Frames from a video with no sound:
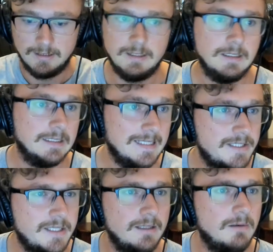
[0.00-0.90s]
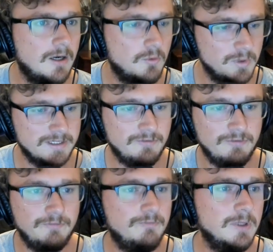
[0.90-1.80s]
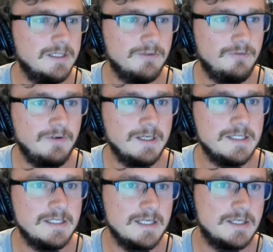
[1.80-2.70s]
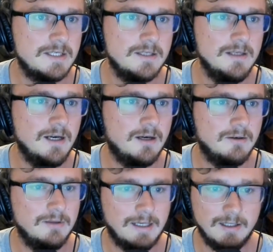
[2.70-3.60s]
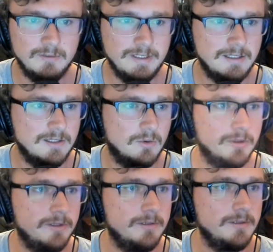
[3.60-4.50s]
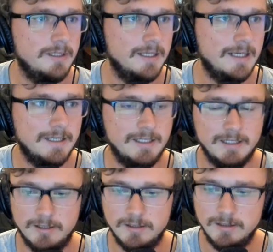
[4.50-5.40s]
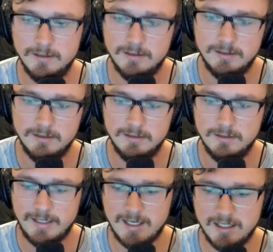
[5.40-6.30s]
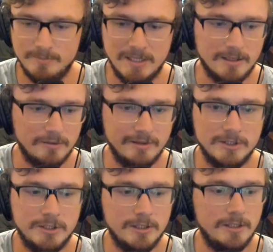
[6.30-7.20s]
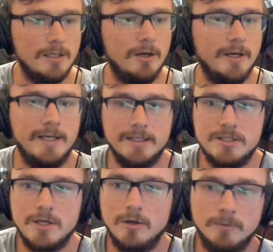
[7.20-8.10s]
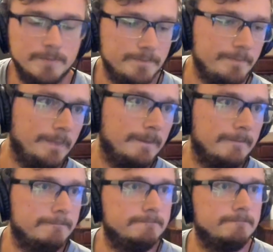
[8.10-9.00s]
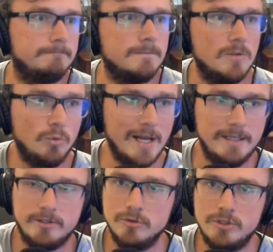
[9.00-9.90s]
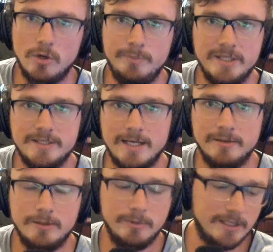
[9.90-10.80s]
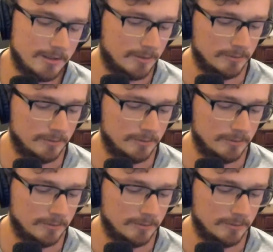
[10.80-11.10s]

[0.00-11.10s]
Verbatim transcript: Let's get... Oh, what the fuck is this? No, I don't need Norton. Get out of here. Hack me. I don't give a shit. All right, let's go. Ren, Kujo Beatdown. Here we go.